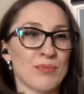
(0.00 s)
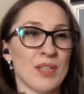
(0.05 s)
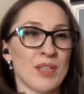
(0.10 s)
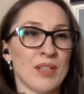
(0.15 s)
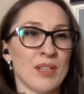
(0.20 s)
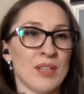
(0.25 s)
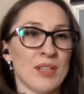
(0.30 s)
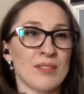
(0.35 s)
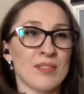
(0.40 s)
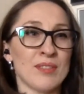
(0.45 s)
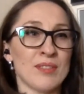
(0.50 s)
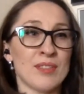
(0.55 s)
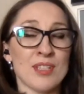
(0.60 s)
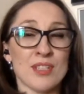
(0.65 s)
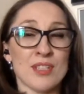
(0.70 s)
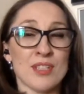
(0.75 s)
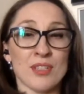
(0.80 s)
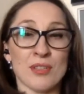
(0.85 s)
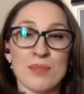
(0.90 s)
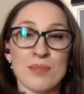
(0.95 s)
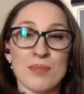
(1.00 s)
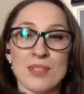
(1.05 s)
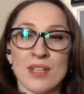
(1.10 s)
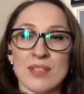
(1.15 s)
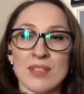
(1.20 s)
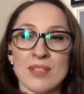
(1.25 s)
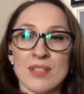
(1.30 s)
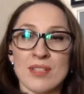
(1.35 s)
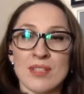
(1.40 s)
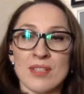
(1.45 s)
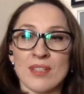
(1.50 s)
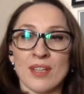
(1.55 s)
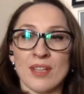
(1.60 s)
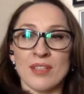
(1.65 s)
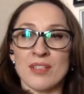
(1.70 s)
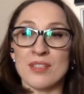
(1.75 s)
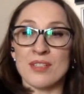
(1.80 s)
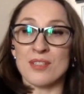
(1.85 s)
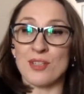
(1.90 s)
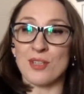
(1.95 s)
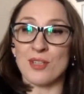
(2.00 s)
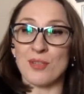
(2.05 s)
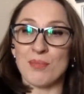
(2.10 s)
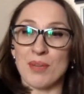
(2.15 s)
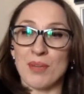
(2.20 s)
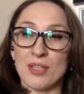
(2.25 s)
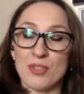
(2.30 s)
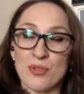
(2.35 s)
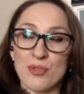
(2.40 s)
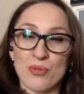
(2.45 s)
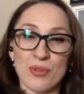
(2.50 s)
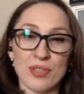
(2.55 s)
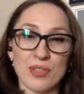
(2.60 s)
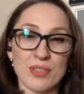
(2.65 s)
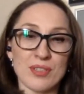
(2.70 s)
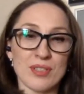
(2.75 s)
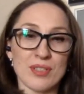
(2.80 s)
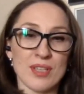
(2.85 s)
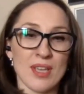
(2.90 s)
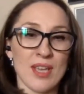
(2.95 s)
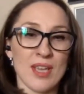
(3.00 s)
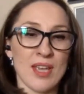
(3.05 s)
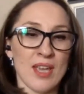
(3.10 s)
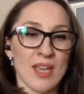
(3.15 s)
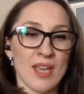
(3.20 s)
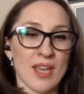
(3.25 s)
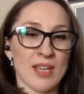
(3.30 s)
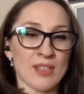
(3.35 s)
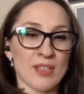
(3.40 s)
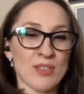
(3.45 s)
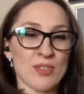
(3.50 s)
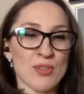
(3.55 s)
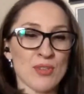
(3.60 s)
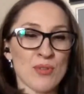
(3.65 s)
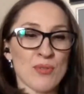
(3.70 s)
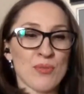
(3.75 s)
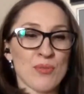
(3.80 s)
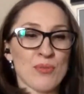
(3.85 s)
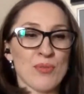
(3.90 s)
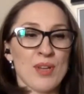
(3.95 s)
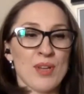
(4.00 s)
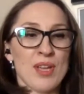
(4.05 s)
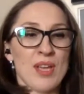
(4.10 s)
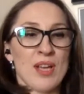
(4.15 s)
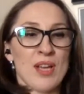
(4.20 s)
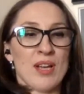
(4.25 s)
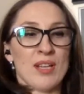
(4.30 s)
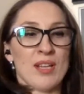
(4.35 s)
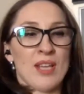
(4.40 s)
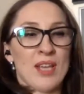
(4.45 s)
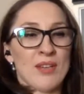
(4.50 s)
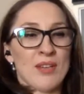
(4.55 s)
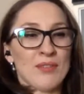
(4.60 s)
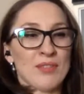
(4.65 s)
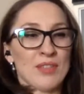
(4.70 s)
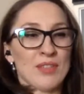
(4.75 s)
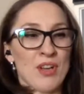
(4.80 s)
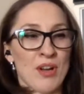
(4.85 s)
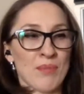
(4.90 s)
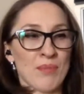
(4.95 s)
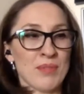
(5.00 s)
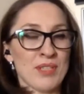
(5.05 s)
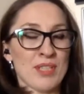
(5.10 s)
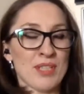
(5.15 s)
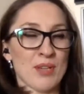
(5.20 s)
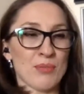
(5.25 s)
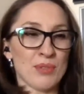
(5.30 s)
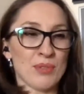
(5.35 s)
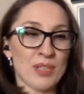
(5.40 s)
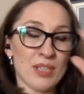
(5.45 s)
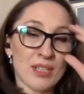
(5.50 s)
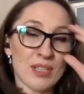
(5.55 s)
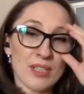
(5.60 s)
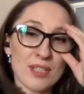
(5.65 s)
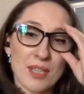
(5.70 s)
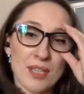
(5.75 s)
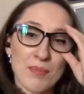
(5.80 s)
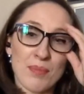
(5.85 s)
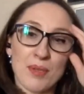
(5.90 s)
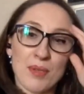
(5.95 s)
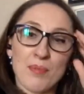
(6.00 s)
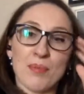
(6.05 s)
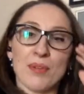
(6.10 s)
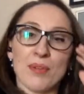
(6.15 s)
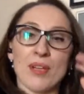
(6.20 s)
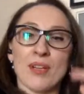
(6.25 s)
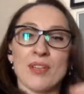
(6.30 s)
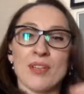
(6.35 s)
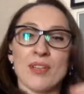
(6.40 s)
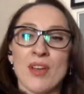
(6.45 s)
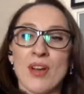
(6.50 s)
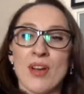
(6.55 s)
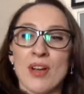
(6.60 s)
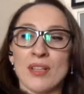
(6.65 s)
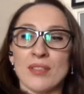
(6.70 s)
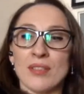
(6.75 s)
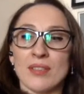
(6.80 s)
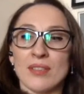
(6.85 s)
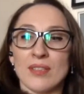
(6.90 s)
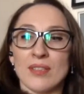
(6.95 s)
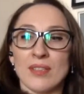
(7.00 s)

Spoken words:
under the circumstances, not necessarily by choice. And so a lot of the comments I would hear say people are not,